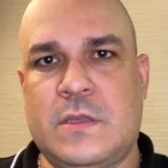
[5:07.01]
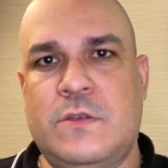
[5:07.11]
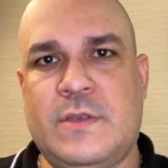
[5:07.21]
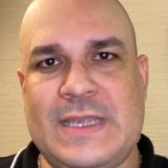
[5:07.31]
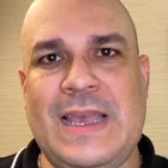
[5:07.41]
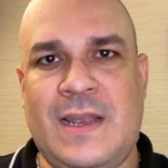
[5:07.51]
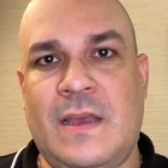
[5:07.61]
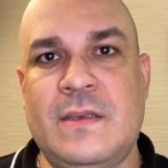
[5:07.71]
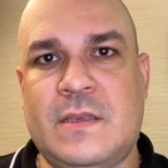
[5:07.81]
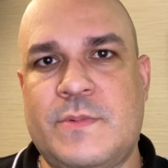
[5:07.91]
your skin
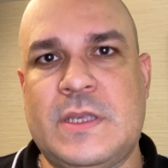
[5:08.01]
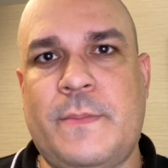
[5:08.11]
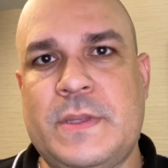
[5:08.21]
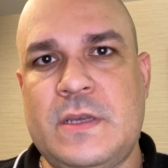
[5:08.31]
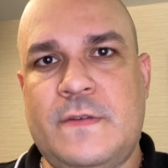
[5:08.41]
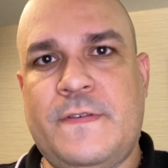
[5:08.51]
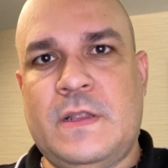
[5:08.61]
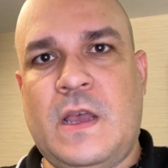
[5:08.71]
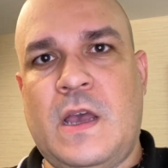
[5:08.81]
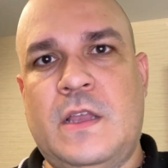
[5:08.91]
is receptive and
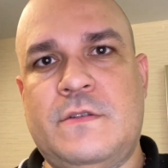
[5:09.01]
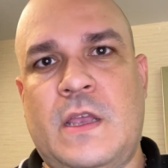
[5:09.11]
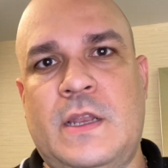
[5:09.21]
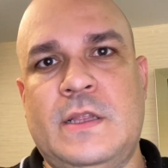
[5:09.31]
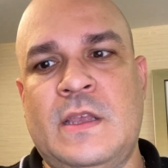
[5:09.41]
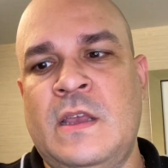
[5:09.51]
hydrated.